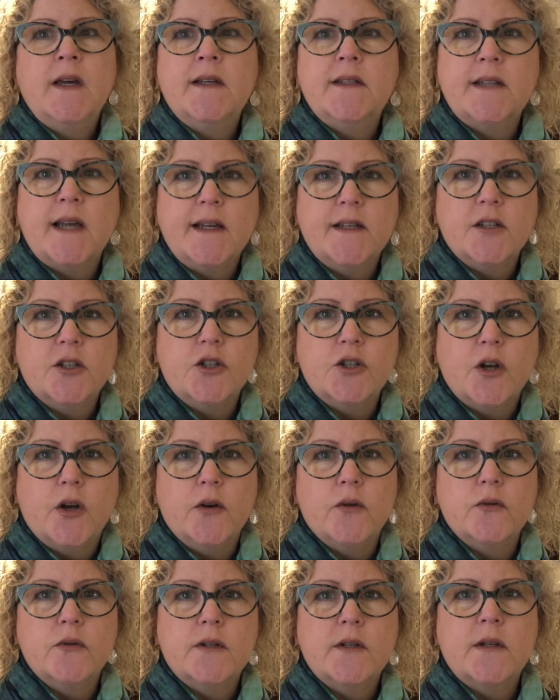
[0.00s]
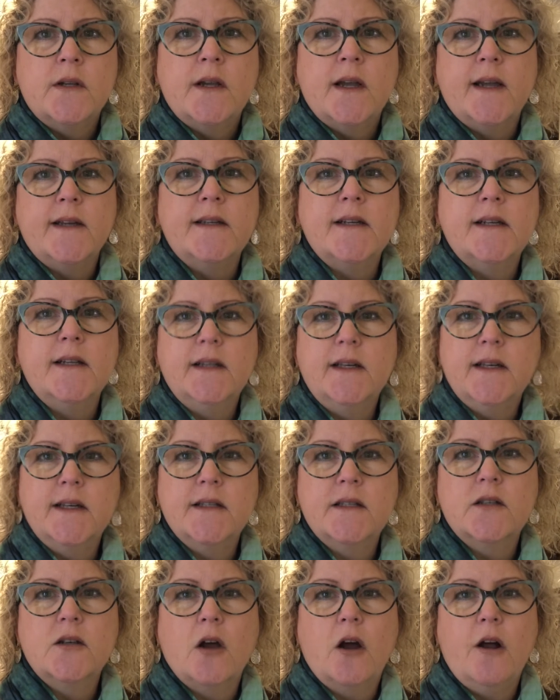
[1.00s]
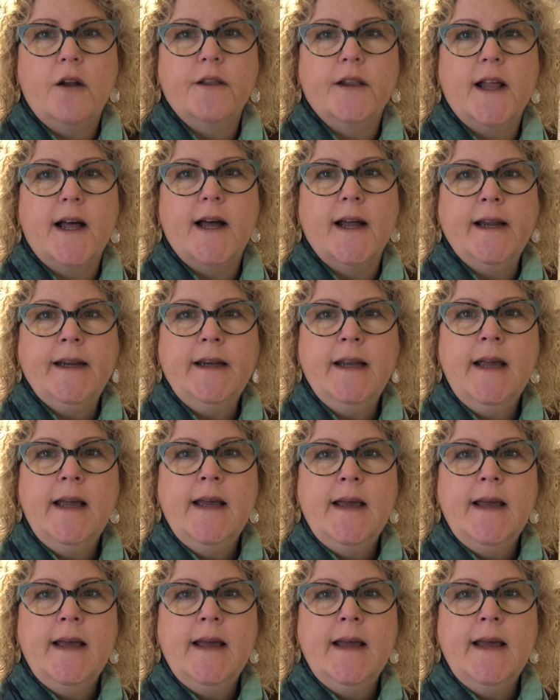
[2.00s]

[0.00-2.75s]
take to shows and to list online.